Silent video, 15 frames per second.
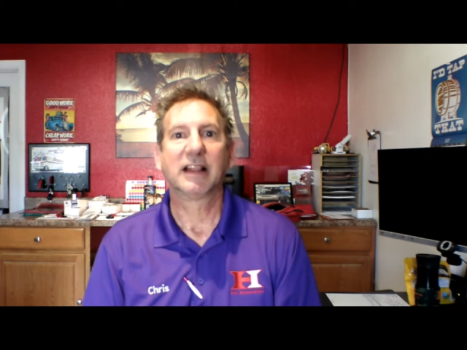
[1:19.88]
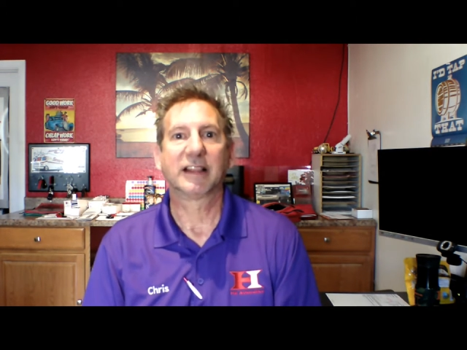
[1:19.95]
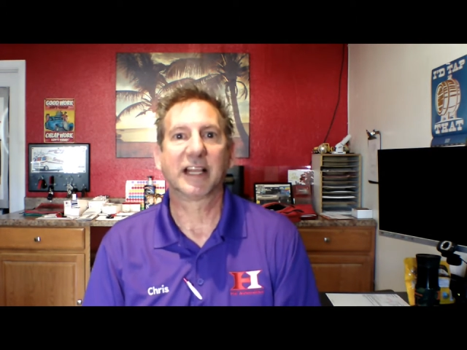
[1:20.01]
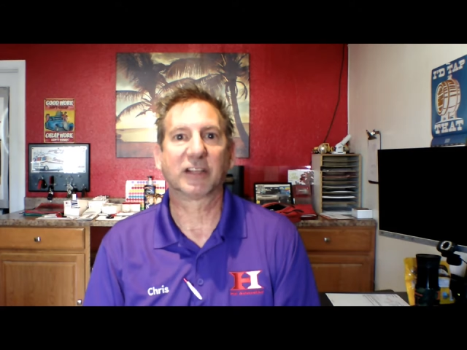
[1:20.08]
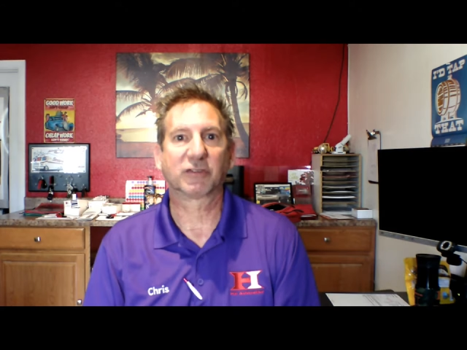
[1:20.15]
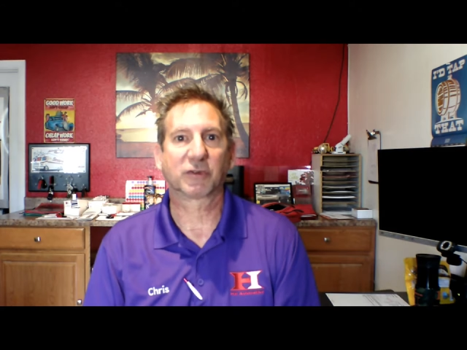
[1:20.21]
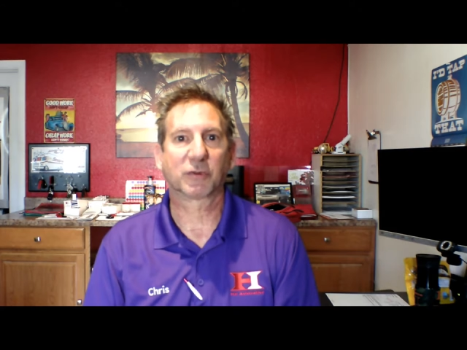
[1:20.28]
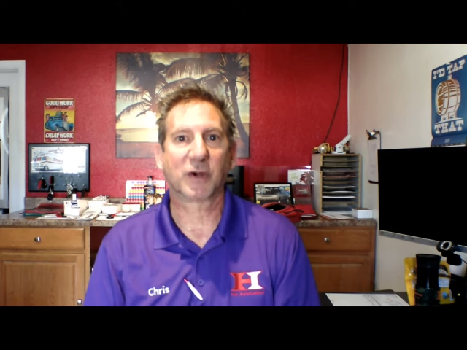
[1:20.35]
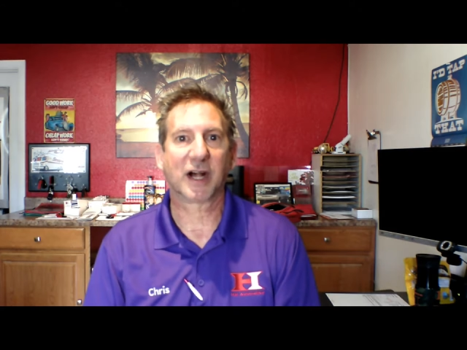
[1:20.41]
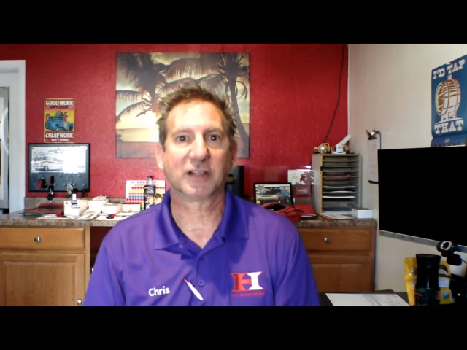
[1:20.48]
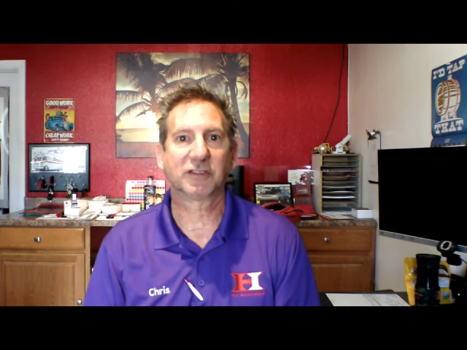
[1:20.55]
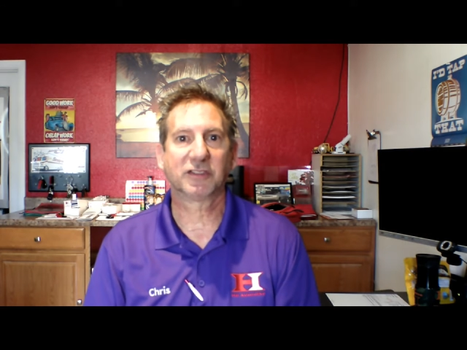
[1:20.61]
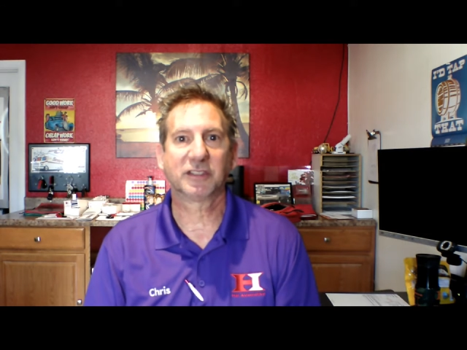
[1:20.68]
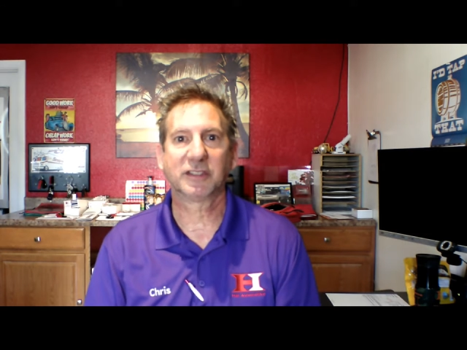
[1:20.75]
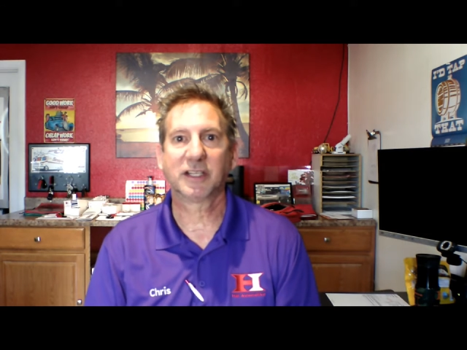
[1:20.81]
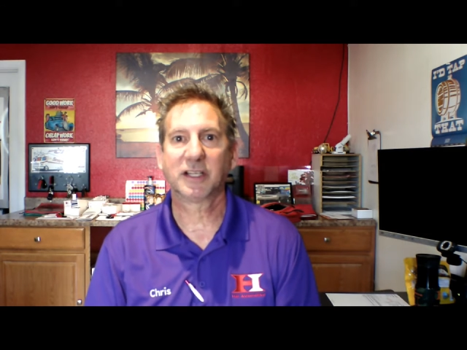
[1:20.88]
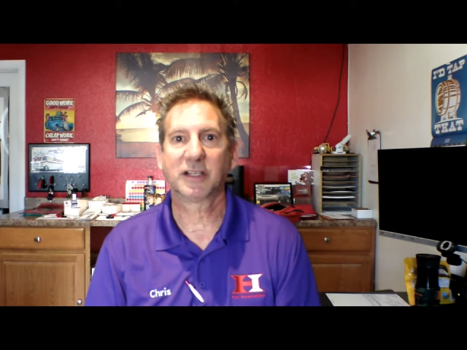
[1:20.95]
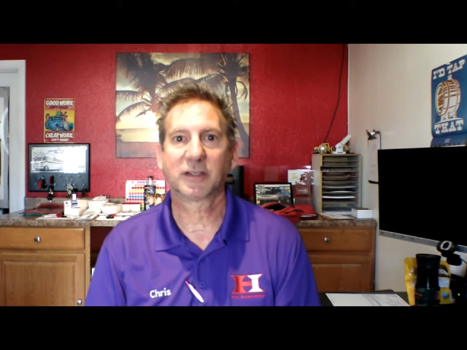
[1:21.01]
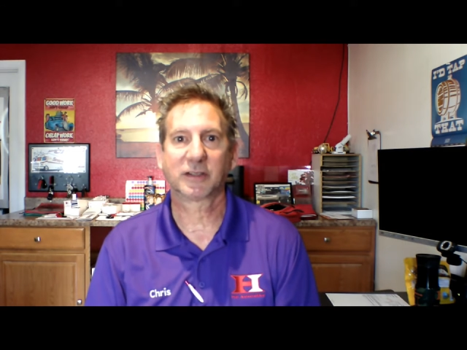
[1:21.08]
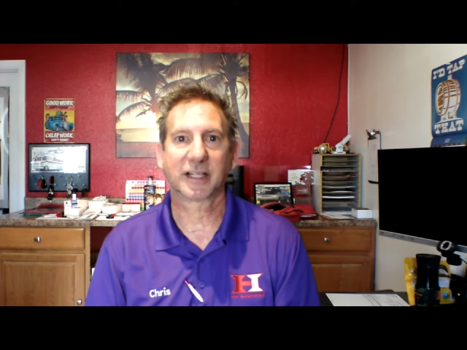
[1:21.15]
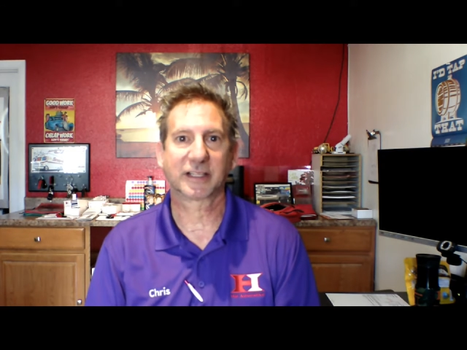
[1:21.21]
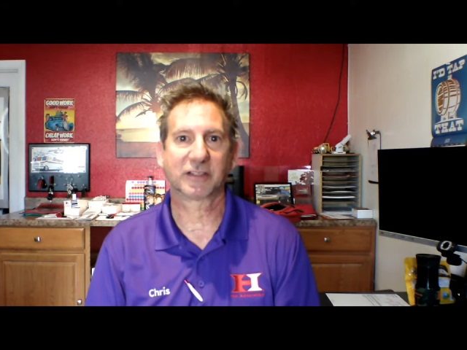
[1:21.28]
thanks for watching.
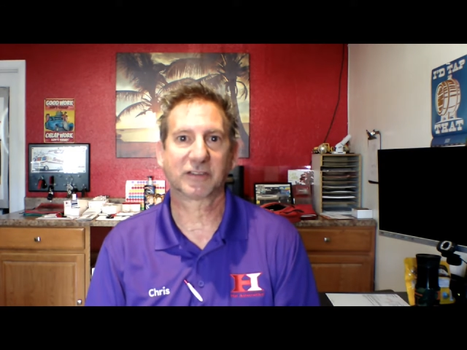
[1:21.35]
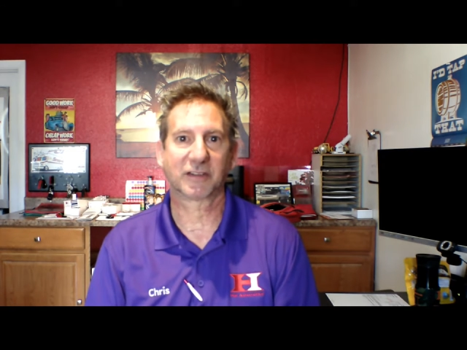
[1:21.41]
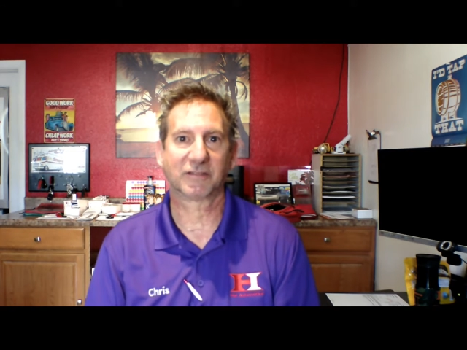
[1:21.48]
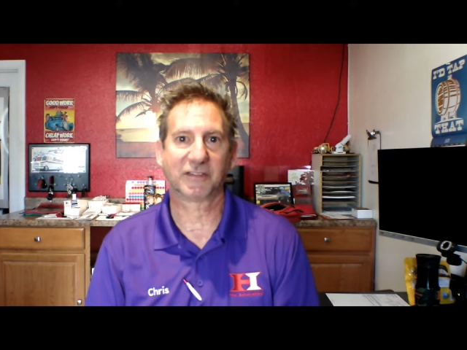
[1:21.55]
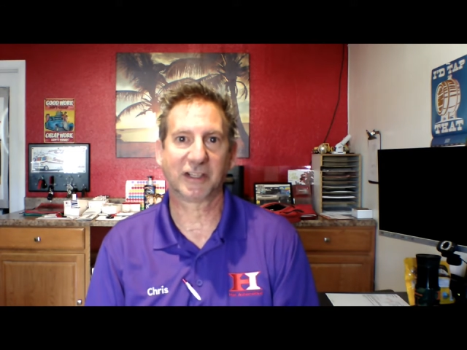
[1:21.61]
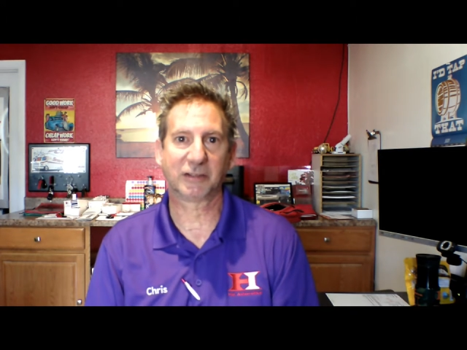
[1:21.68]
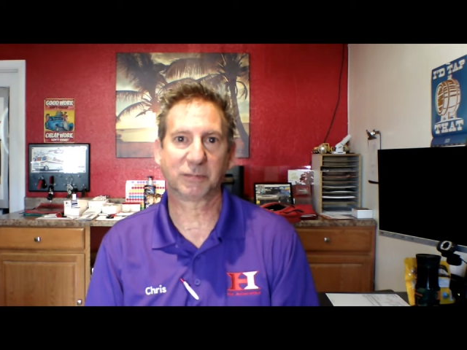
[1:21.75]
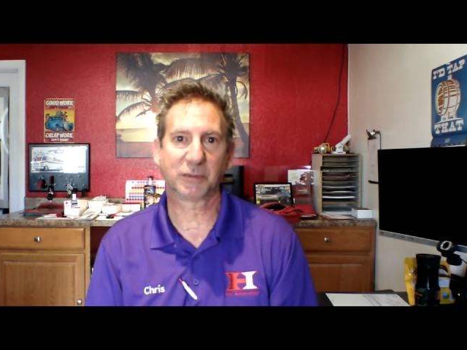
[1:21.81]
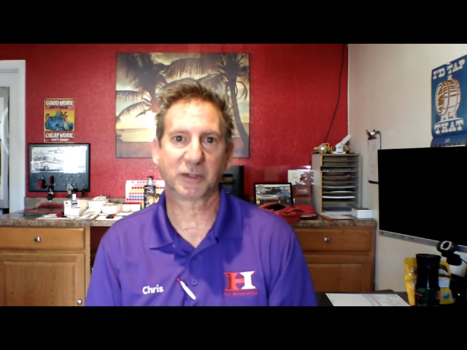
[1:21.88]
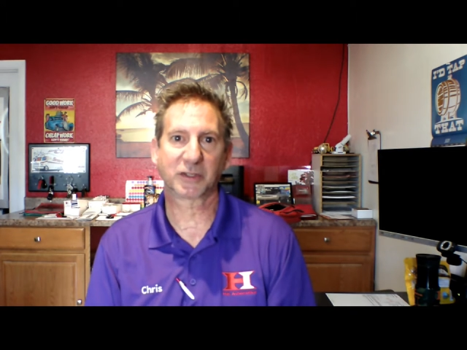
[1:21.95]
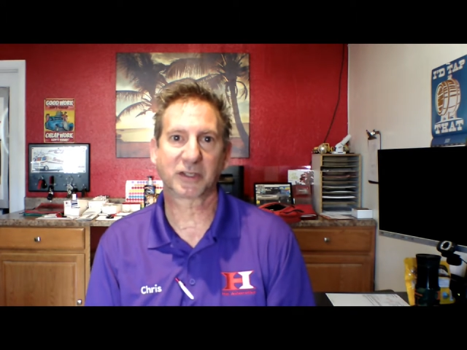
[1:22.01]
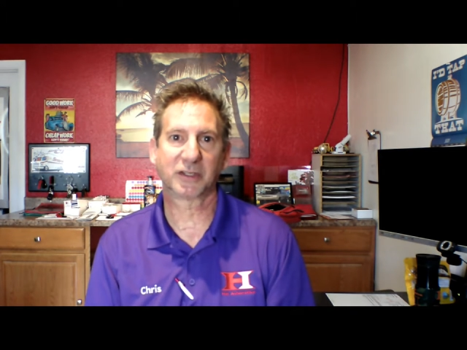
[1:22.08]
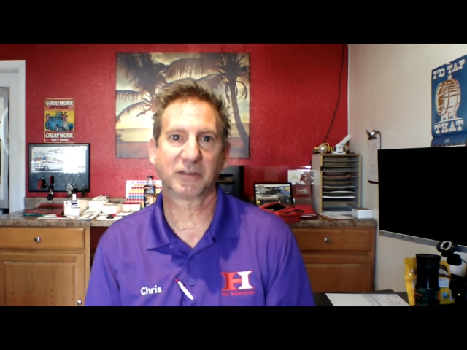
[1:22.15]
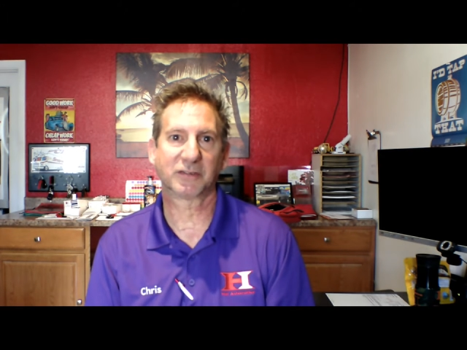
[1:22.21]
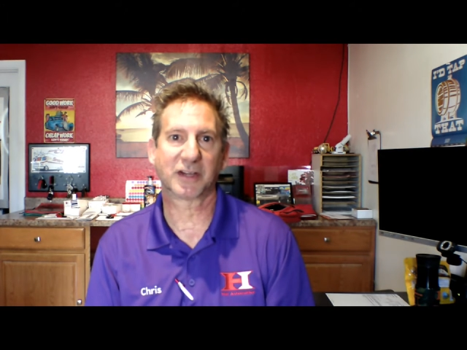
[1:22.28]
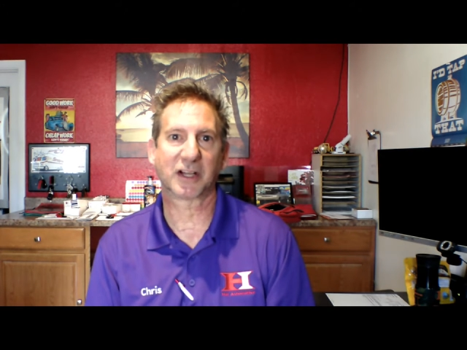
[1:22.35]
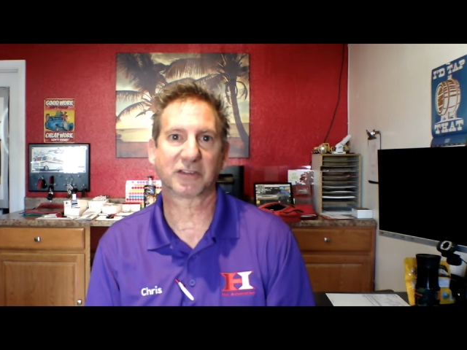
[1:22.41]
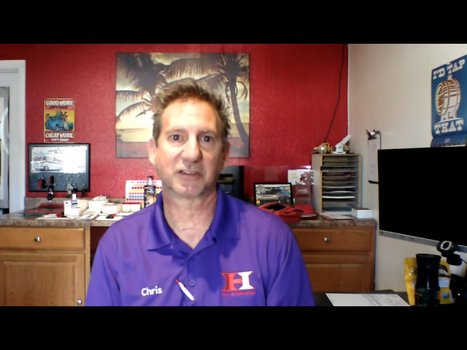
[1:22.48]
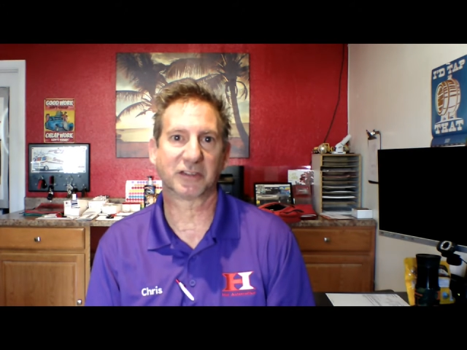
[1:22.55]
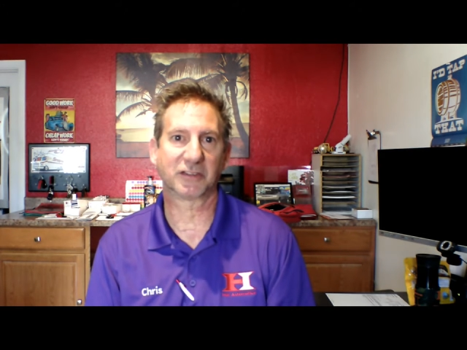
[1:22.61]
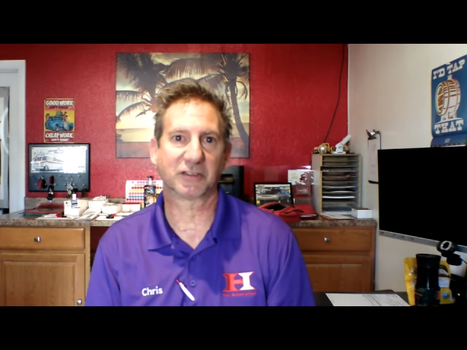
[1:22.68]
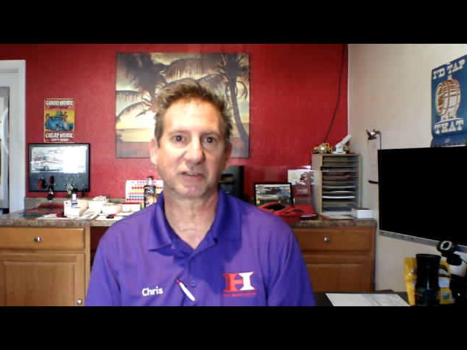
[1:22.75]
Like us on Facebook, follow
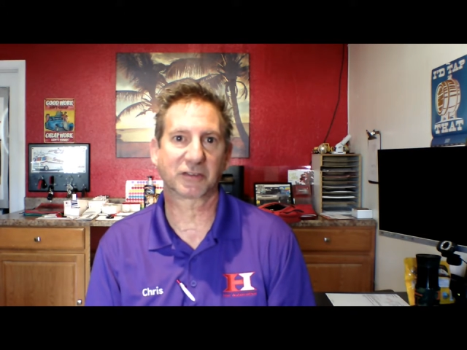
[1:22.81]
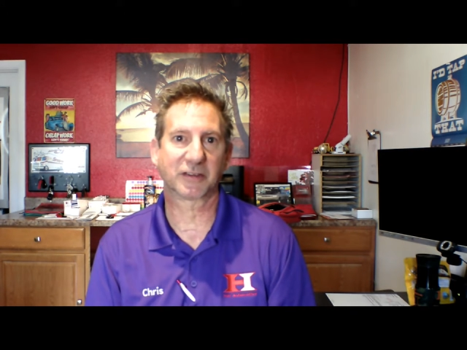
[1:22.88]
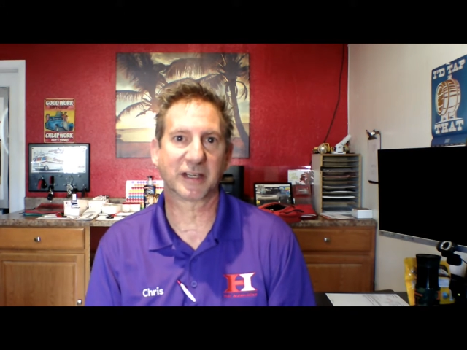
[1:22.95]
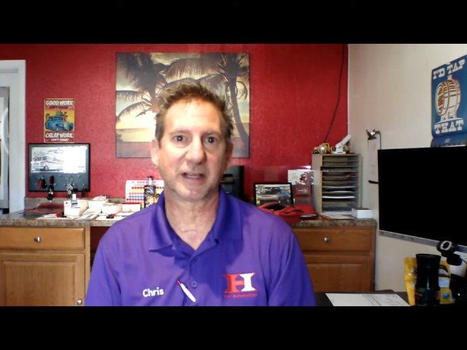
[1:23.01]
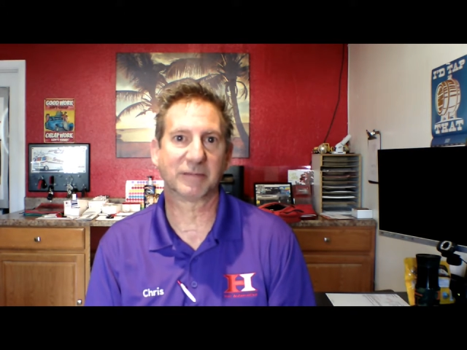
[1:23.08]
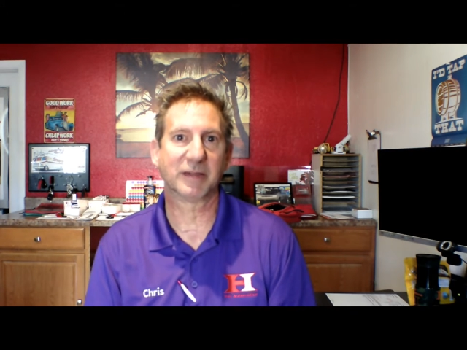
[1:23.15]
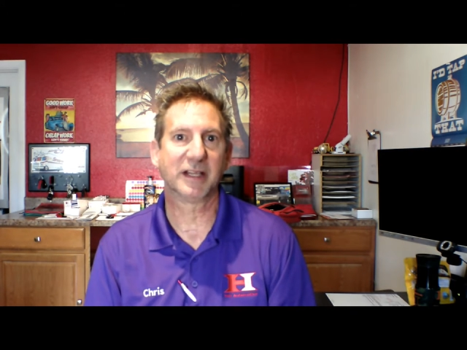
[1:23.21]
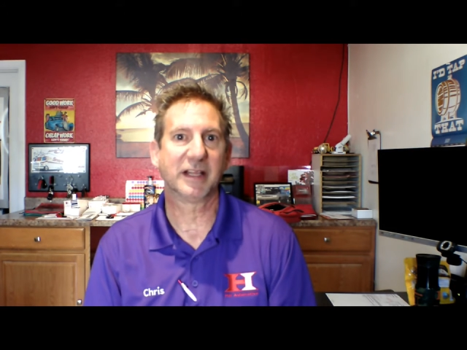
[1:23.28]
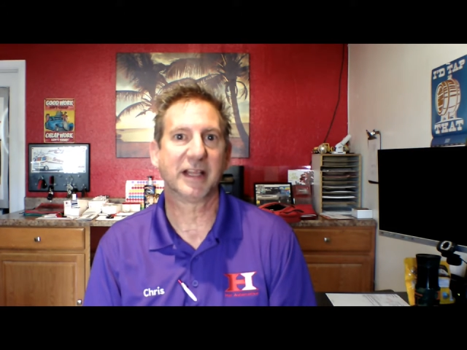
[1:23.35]
us on Instagram,